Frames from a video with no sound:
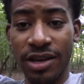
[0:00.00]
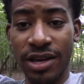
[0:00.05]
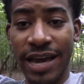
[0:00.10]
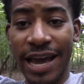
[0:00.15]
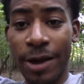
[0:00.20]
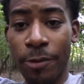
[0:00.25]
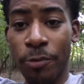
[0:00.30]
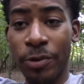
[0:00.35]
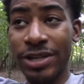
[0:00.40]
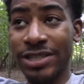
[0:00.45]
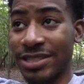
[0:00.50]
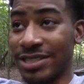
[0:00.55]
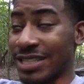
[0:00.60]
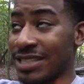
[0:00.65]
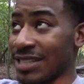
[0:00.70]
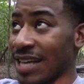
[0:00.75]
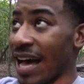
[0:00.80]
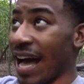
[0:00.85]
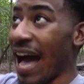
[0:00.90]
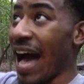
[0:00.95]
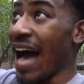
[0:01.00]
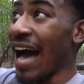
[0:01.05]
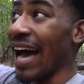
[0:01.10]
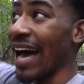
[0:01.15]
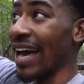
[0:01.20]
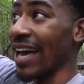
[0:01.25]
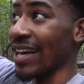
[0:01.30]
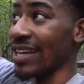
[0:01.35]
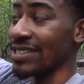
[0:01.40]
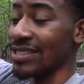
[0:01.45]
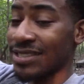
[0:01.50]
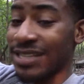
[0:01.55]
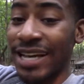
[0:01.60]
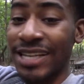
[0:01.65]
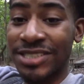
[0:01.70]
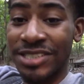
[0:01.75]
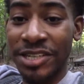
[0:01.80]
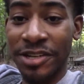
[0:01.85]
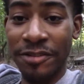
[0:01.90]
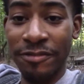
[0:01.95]
at which these high
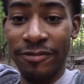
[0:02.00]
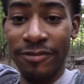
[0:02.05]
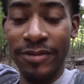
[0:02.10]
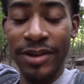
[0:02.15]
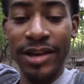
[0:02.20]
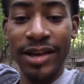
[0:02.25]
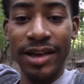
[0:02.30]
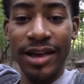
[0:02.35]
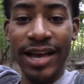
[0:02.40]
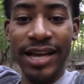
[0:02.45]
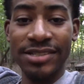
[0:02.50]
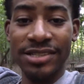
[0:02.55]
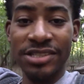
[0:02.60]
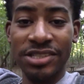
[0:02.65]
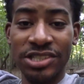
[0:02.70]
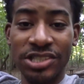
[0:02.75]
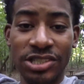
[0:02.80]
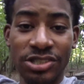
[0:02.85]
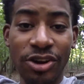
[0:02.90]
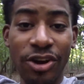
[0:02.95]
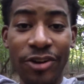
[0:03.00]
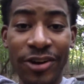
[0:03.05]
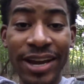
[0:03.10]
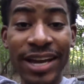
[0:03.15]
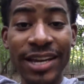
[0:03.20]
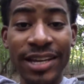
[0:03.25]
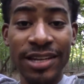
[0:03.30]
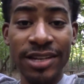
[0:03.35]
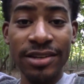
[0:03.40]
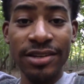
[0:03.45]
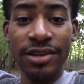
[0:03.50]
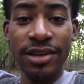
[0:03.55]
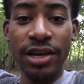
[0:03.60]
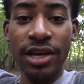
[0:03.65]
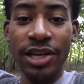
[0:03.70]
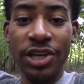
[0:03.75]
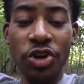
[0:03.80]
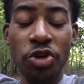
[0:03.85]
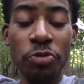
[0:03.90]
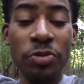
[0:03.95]
states of existence are in,
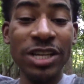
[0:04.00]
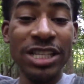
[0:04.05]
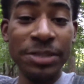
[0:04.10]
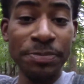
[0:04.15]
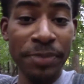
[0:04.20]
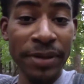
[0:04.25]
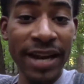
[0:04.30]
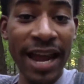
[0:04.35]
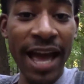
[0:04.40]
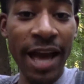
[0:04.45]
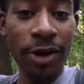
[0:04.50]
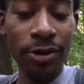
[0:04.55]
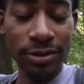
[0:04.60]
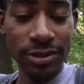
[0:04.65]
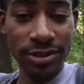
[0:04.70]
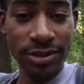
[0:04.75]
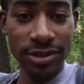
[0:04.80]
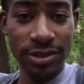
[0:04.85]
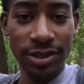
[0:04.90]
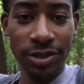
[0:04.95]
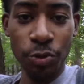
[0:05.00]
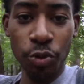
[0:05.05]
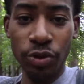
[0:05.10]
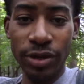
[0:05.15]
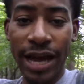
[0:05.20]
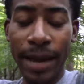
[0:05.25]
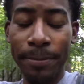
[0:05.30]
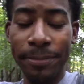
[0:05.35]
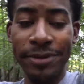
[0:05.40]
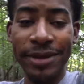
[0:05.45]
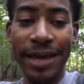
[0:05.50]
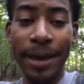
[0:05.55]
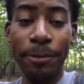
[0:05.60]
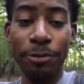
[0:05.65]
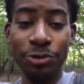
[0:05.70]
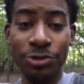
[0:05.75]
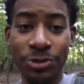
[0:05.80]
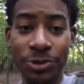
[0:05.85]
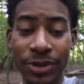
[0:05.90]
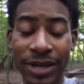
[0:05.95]
you'll be spit out. You will not be
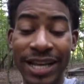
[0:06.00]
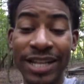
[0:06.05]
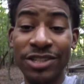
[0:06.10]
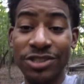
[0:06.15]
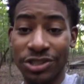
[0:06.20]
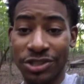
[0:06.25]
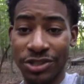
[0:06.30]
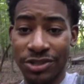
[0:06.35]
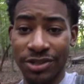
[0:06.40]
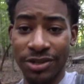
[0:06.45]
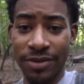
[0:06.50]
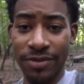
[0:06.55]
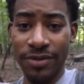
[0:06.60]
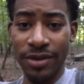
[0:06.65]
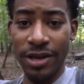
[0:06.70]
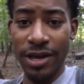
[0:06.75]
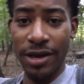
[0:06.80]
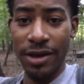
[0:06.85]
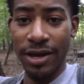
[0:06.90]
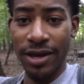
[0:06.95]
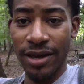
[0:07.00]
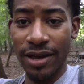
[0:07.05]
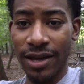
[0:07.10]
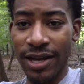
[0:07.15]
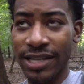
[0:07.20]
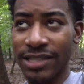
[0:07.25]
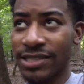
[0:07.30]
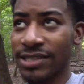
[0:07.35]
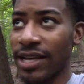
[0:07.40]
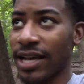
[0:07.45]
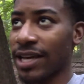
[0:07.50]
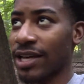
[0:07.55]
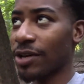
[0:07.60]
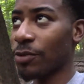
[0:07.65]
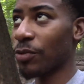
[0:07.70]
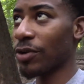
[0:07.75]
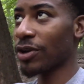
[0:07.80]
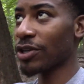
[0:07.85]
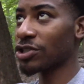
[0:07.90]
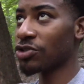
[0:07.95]
able to enter. It's like
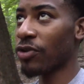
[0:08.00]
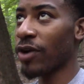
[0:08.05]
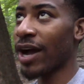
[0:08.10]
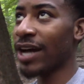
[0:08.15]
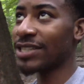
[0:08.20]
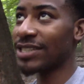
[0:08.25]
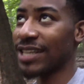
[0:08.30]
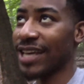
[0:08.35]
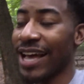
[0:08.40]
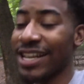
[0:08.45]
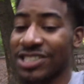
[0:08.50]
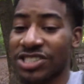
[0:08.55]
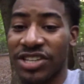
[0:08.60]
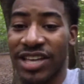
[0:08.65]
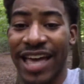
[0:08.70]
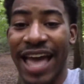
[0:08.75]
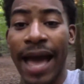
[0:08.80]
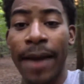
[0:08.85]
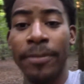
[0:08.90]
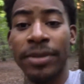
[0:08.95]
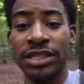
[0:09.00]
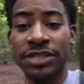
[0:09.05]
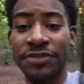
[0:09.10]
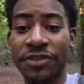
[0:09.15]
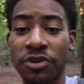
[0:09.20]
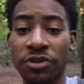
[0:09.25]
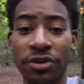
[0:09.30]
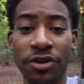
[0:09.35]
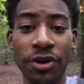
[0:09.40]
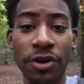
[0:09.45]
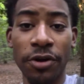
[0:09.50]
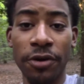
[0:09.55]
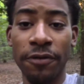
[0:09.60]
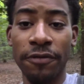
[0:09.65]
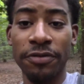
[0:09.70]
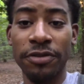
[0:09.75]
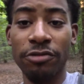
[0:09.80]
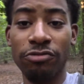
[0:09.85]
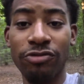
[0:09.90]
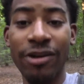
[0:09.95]
when you're trying to exit the atmosphere on
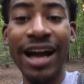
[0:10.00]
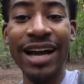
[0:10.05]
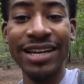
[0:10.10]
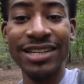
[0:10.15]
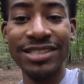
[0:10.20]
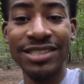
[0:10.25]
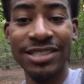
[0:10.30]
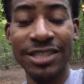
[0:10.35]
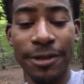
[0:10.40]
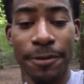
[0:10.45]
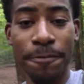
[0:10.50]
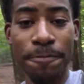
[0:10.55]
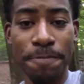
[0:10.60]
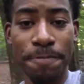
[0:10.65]
Earth, the rocket ship